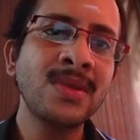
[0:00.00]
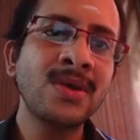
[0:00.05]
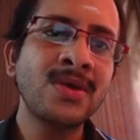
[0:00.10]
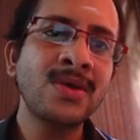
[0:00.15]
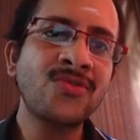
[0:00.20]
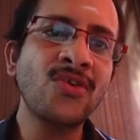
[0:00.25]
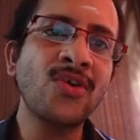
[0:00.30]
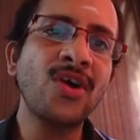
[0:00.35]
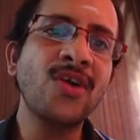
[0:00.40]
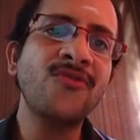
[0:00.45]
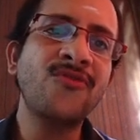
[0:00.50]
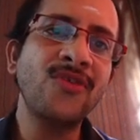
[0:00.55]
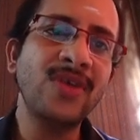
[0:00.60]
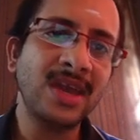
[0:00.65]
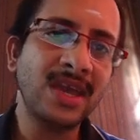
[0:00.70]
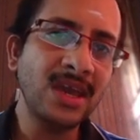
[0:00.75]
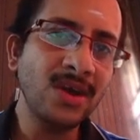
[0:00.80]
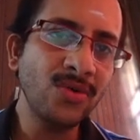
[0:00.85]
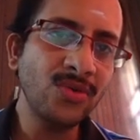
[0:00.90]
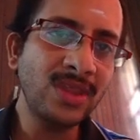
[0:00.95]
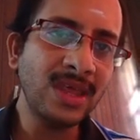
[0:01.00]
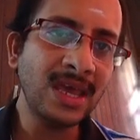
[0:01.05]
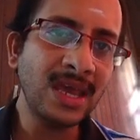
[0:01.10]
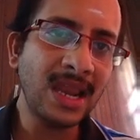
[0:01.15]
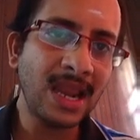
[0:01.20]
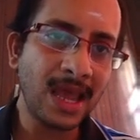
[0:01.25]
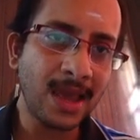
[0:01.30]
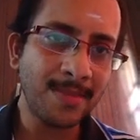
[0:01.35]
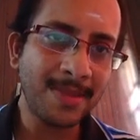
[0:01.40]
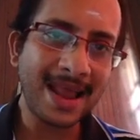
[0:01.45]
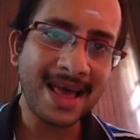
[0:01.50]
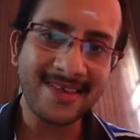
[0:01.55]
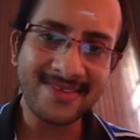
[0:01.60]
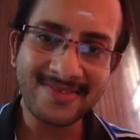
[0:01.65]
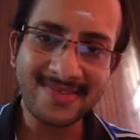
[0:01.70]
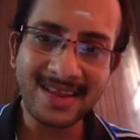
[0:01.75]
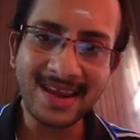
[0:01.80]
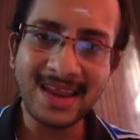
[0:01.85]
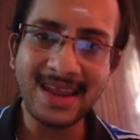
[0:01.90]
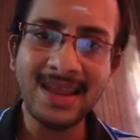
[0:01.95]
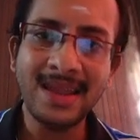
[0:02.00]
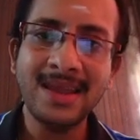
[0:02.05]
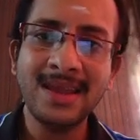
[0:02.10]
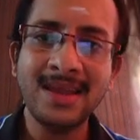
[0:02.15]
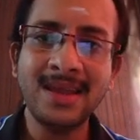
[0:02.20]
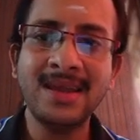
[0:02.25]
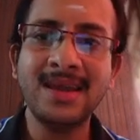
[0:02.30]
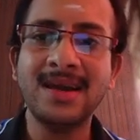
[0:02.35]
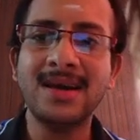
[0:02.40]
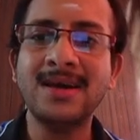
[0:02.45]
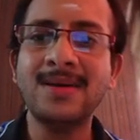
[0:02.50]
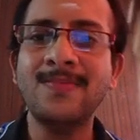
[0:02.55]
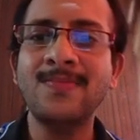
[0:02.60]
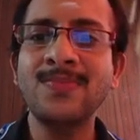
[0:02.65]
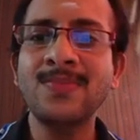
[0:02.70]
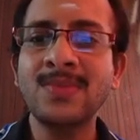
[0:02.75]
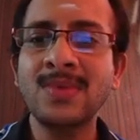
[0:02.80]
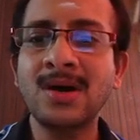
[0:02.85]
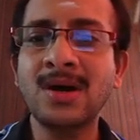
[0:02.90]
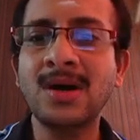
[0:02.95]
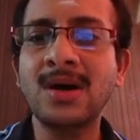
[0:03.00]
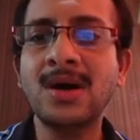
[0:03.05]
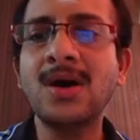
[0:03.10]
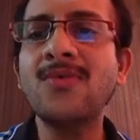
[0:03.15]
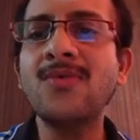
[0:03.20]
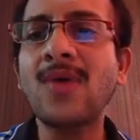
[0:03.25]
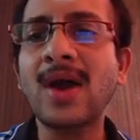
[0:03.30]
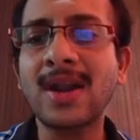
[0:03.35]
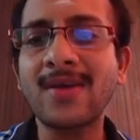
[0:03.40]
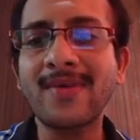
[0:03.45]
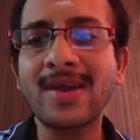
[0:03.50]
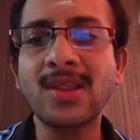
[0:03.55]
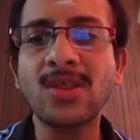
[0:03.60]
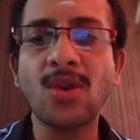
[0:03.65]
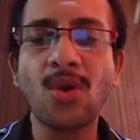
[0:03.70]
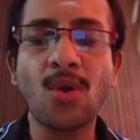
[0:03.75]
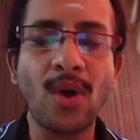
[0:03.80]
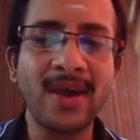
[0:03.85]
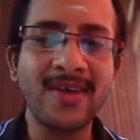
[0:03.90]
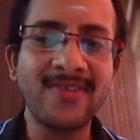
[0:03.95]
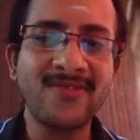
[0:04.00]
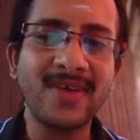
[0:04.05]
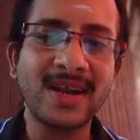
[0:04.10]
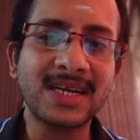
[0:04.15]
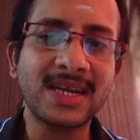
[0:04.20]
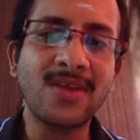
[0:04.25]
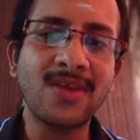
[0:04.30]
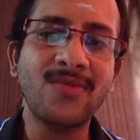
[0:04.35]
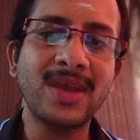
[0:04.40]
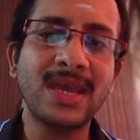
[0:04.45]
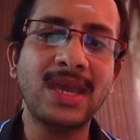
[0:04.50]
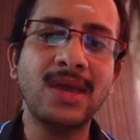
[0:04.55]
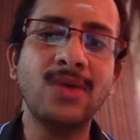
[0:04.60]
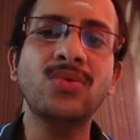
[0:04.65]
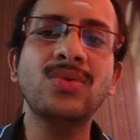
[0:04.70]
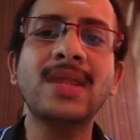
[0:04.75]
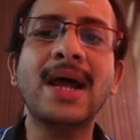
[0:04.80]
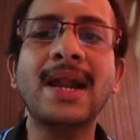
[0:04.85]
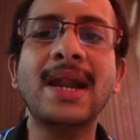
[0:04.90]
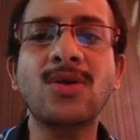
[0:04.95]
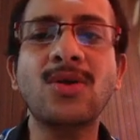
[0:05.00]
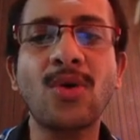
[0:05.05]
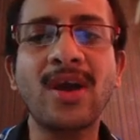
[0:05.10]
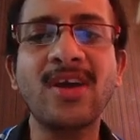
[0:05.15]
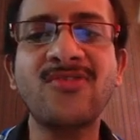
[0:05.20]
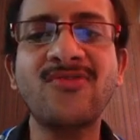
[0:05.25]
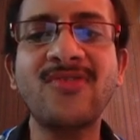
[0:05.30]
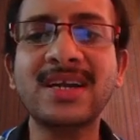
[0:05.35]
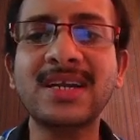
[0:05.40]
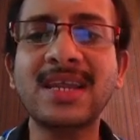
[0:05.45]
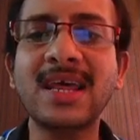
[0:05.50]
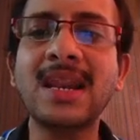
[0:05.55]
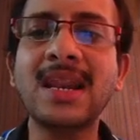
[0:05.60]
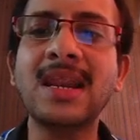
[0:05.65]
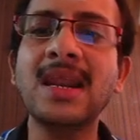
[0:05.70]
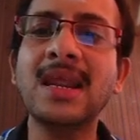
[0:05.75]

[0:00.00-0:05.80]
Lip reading: so if we give the label as 3 here, whatever the noise vector we give, that noise vector